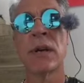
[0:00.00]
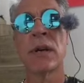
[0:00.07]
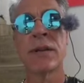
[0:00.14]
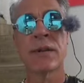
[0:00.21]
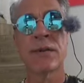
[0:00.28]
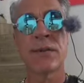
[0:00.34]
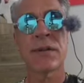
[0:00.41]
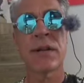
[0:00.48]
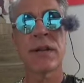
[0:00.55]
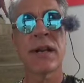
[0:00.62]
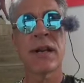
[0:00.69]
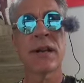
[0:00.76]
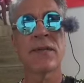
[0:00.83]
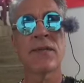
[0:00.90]
This was in
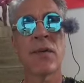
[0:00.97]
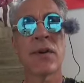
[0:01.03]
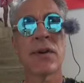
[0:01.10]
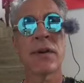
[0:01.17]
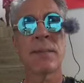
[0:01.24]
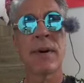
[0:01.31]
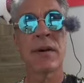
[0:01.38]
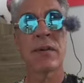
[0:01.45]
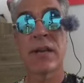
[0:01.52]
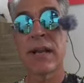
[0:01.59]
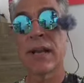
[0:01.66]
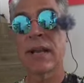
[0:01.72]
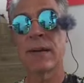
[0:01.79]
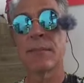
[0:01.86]
California, about
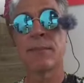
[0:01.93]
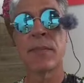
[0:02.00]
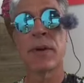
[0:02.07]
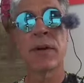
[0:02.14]
getting them